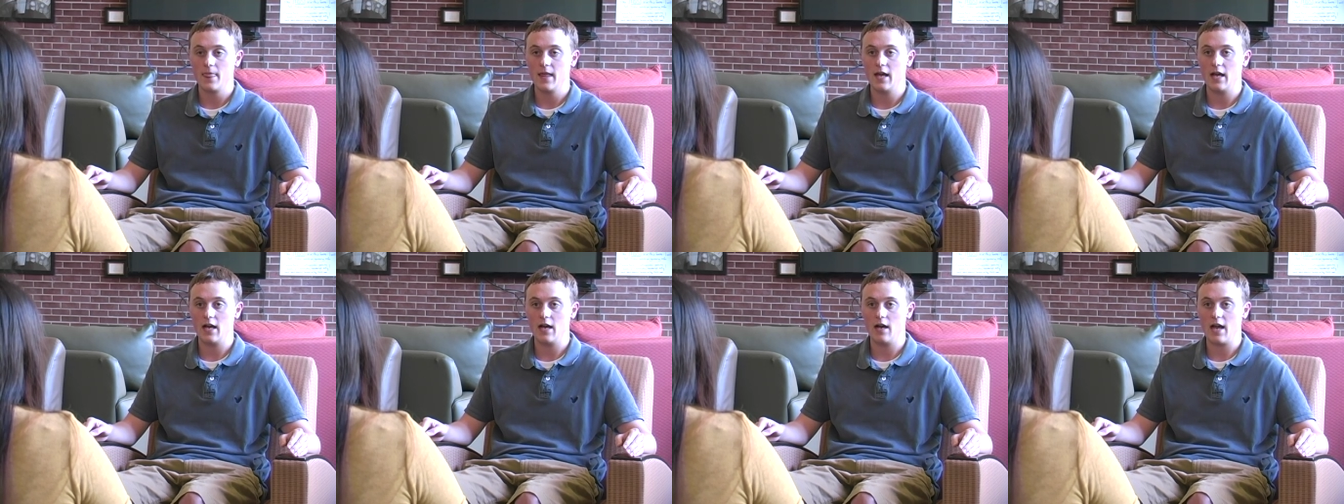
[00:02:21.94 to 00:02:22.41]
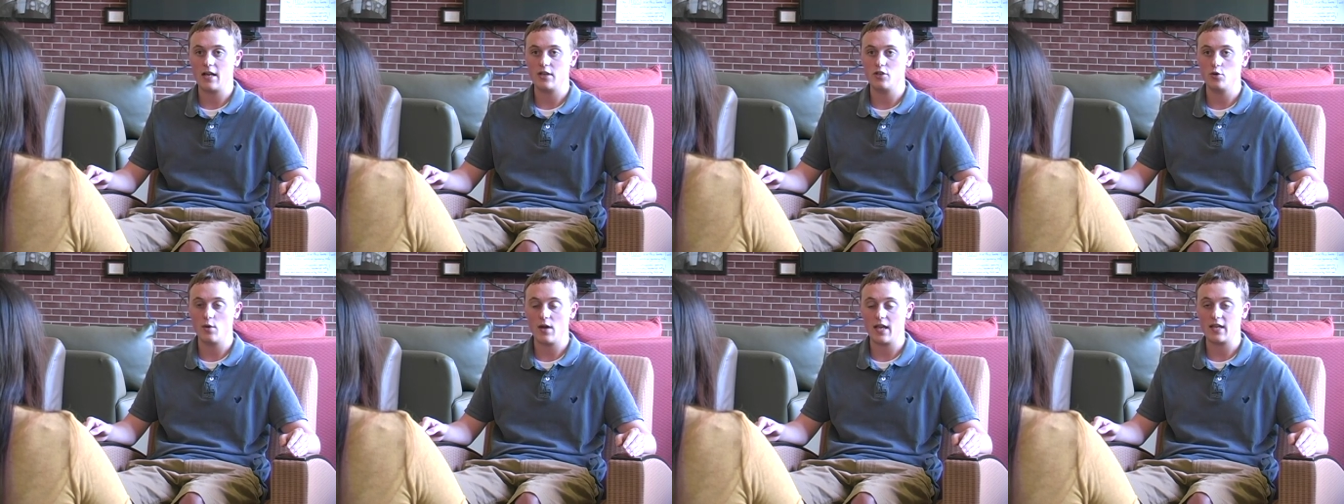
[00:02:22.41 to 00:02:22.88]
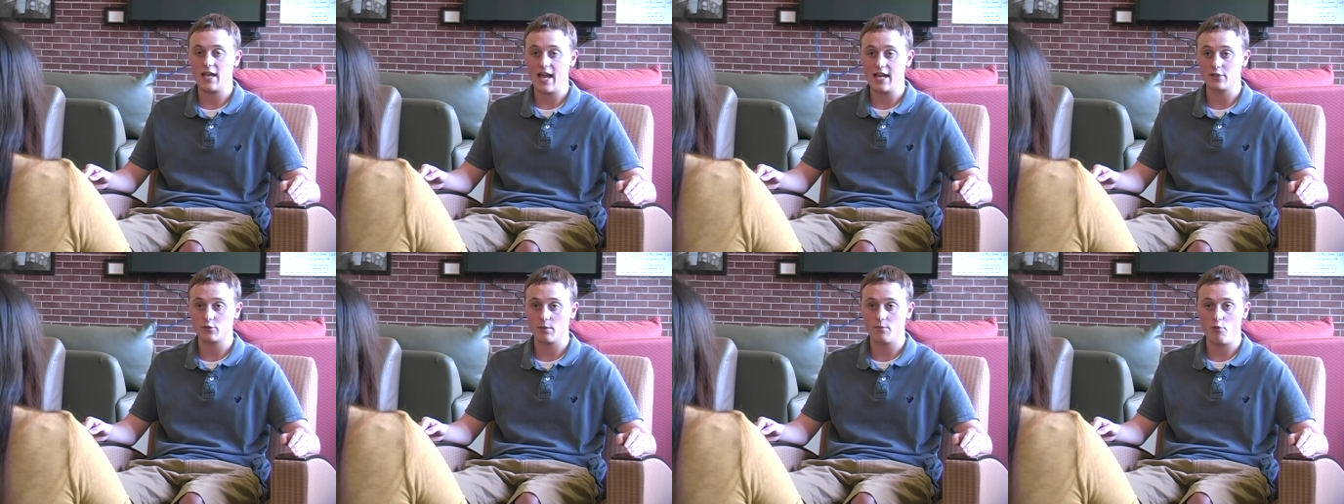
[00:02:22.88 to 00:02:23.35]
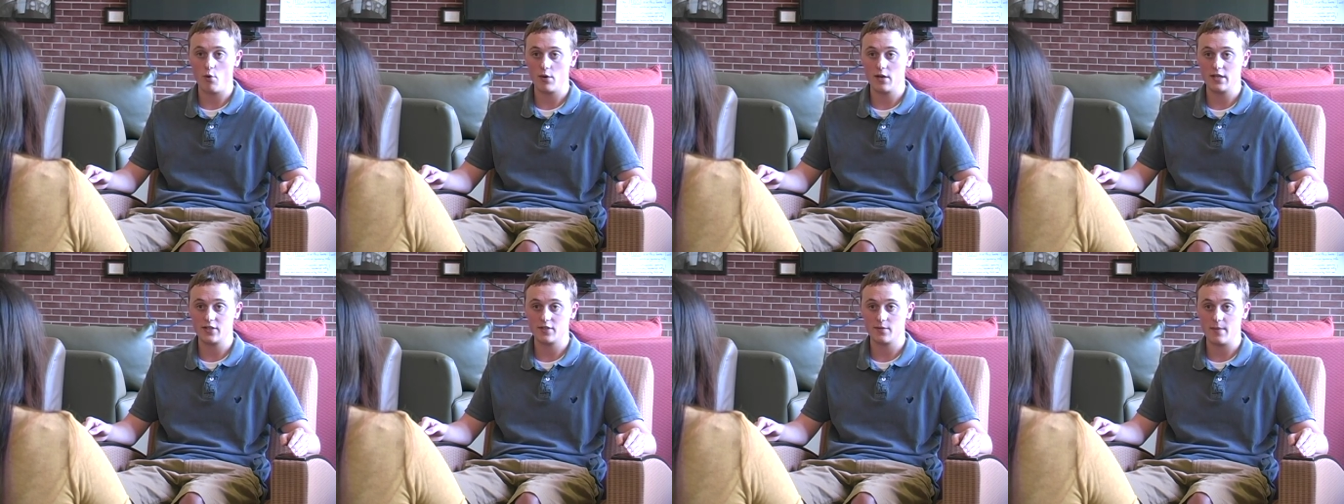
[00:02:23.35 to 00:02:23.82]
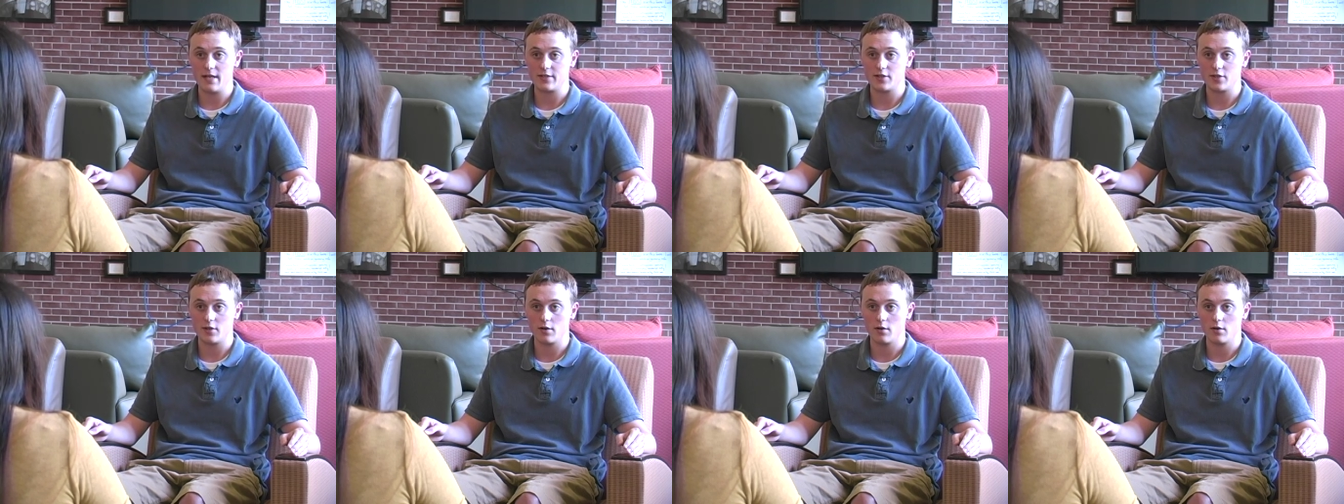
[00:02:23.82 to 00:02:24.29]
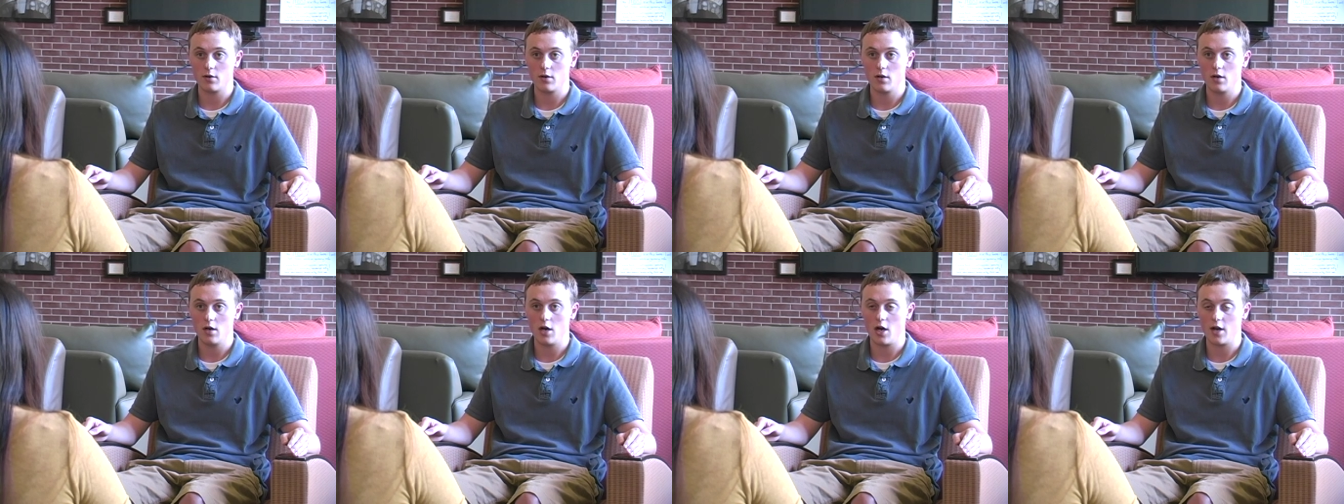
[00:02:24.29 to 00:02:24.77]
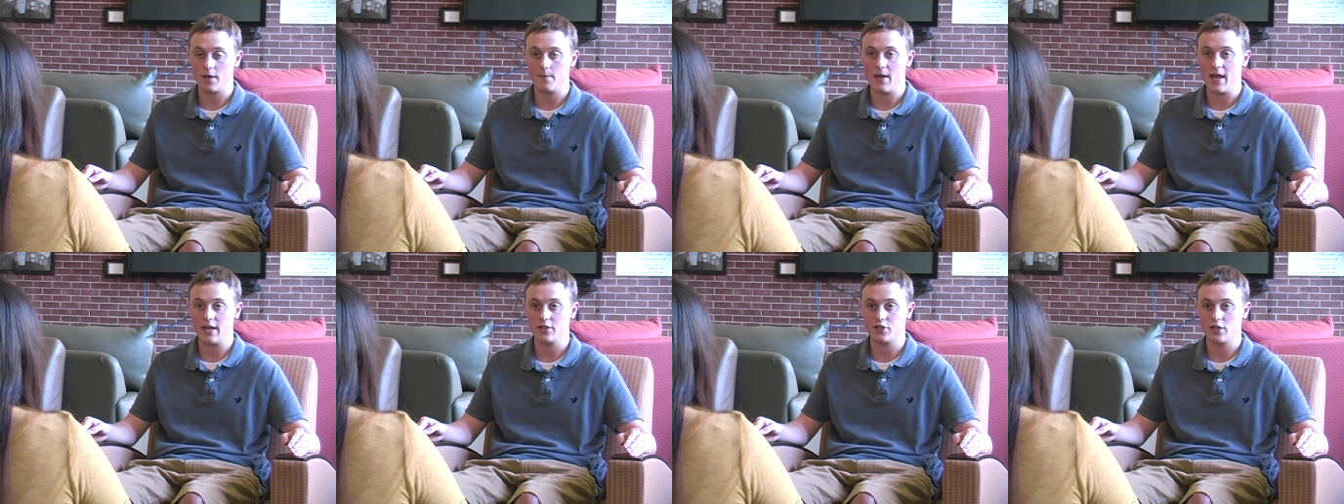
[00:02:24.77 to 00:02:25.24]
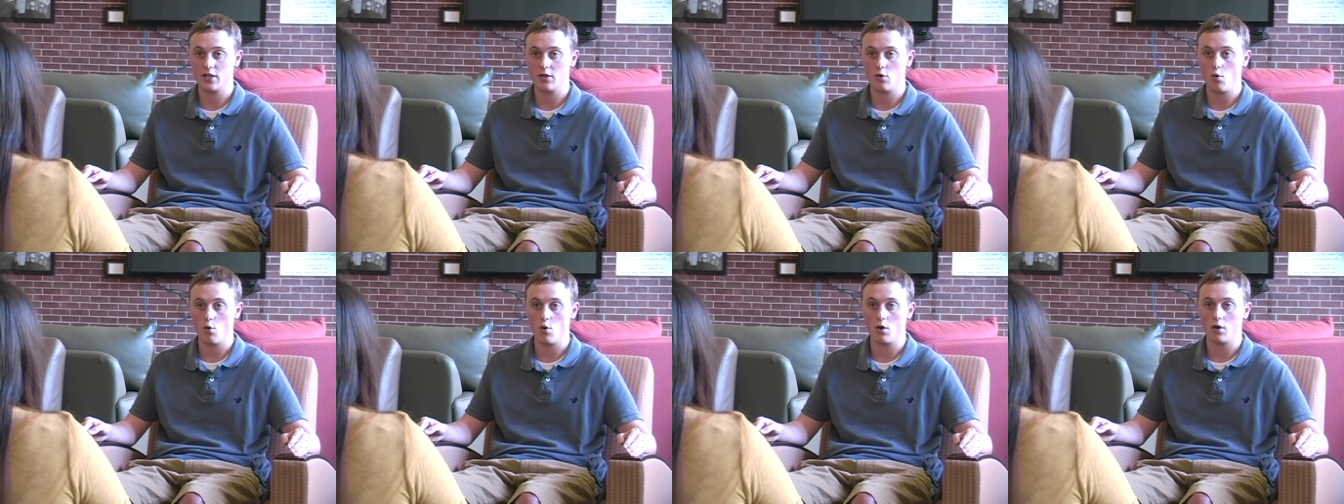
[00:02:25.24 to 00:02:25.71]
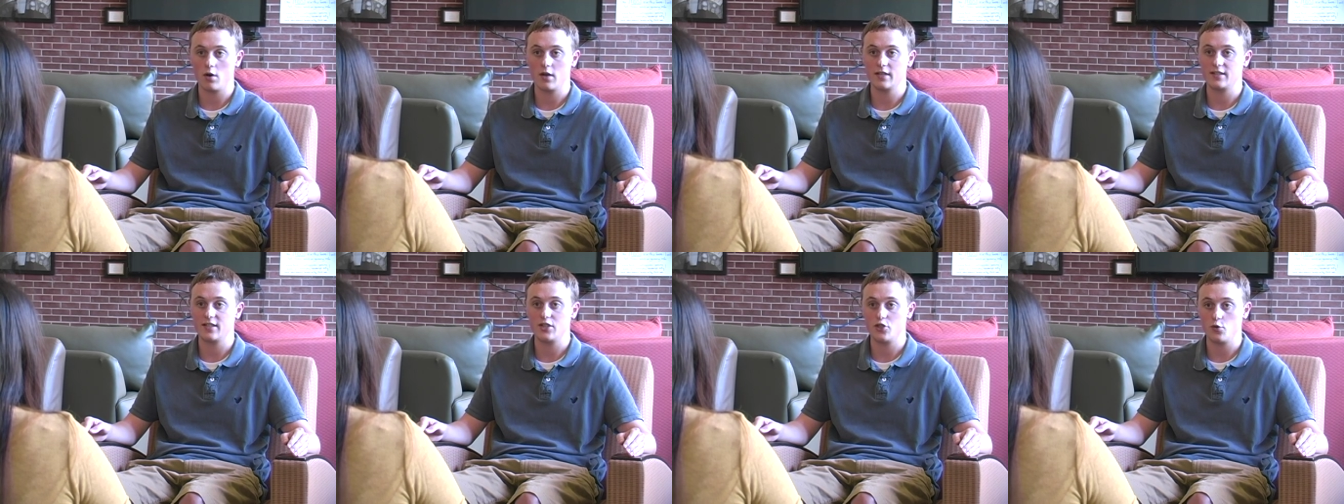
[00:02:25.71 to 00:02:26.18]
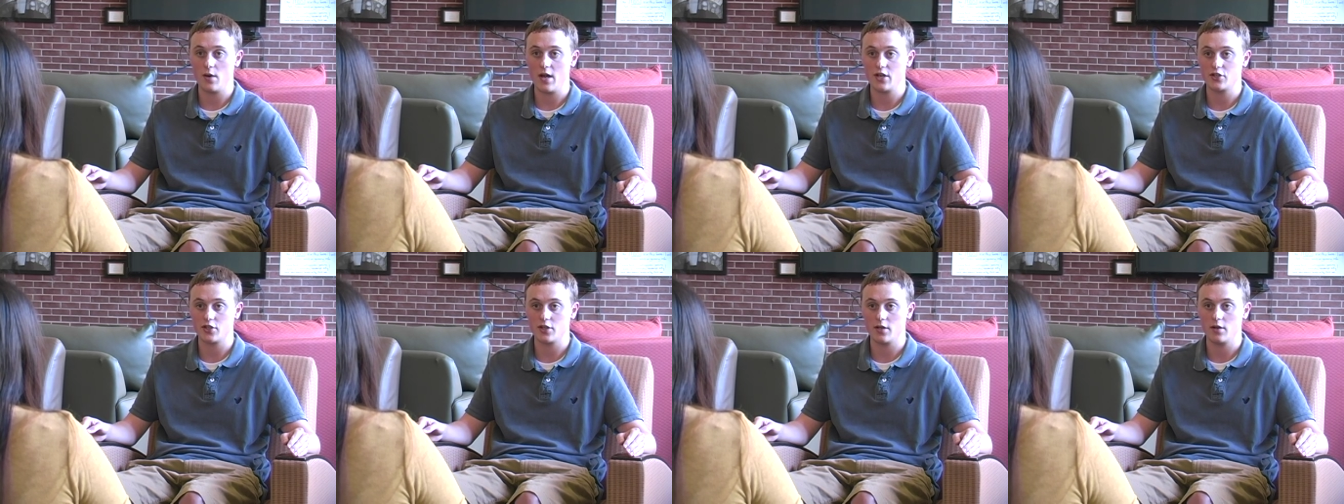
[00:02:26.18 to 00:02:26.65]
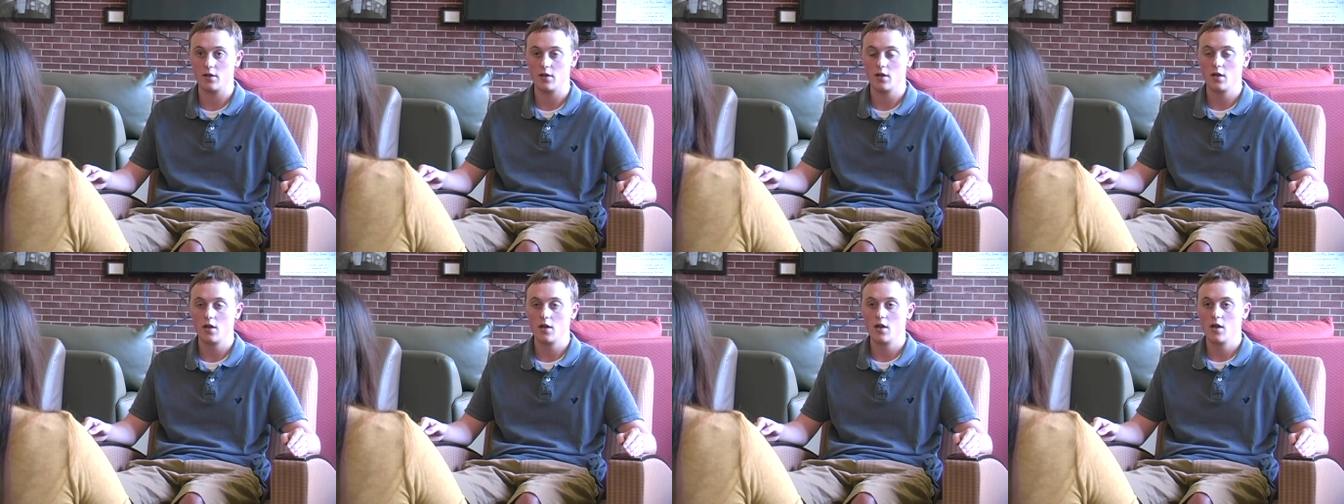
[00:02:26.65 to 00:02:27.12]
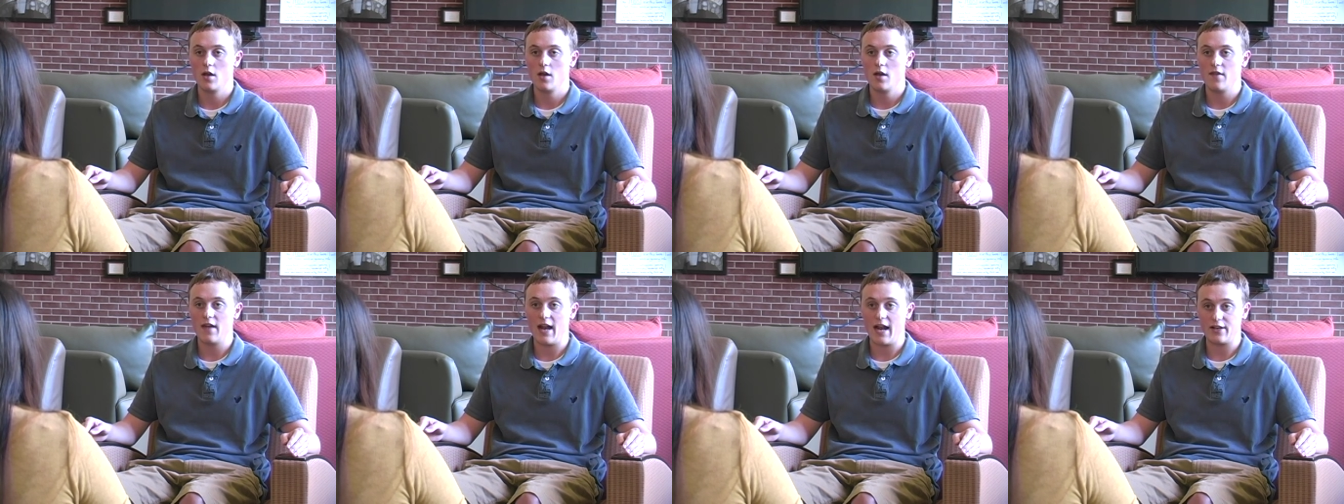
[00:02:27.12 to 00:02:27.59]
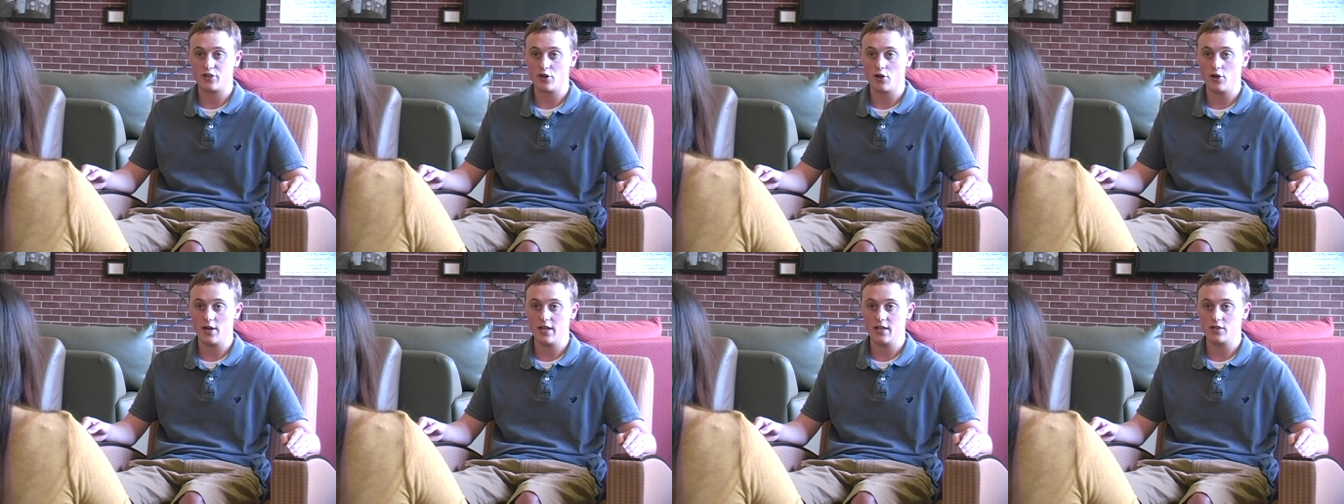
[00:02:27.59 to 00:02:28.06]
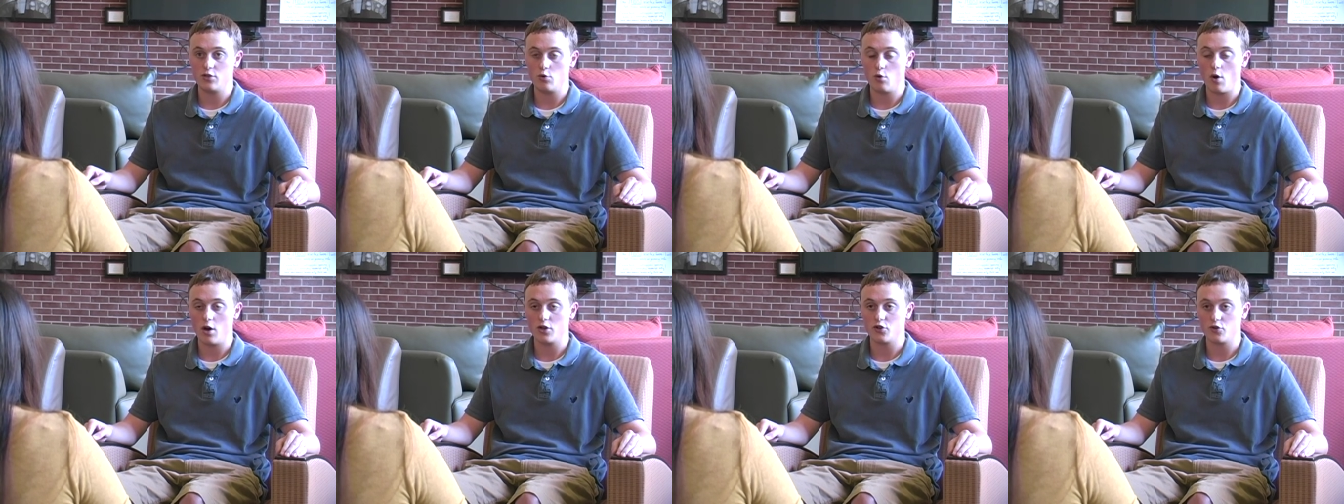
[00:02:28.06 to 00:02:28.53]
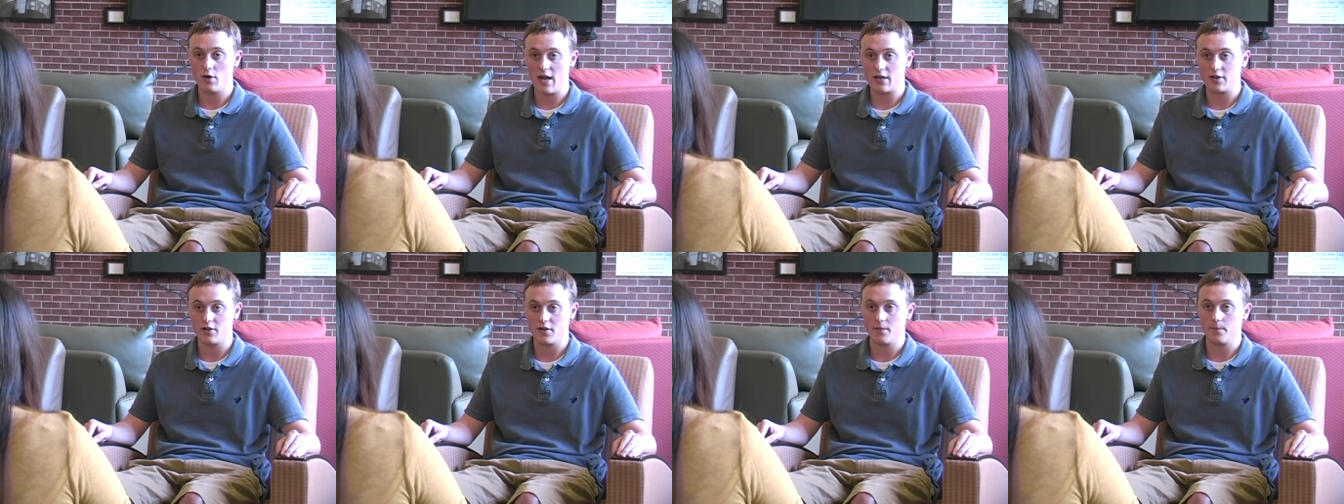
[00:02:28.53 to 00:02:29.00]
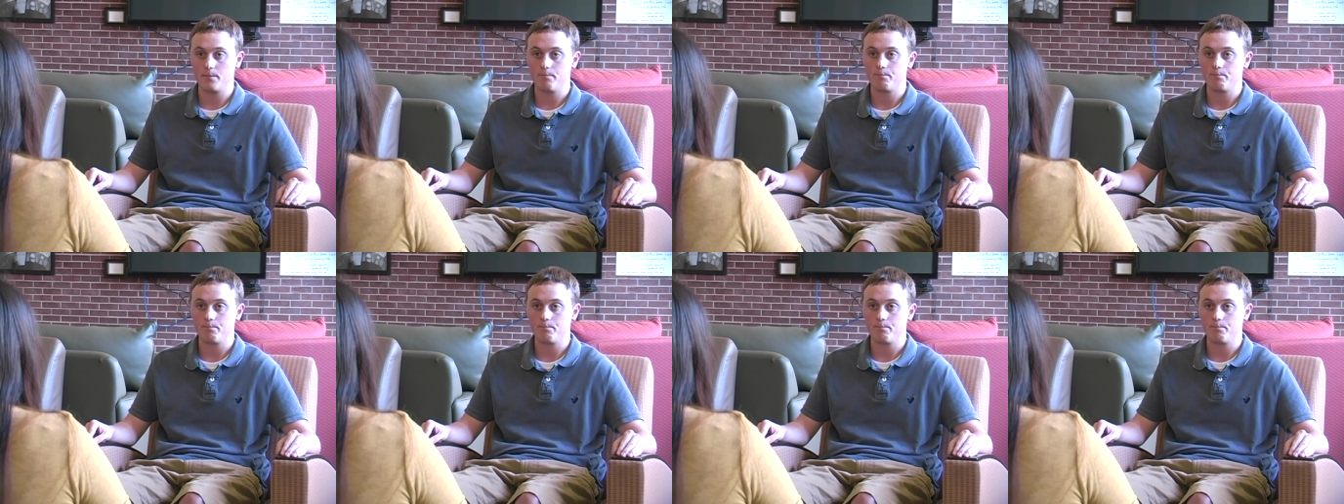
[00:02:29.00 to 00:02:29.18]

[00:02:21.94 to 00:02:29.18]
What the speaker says: I do a case report each semester on a patient or a situation that I turn in to our director.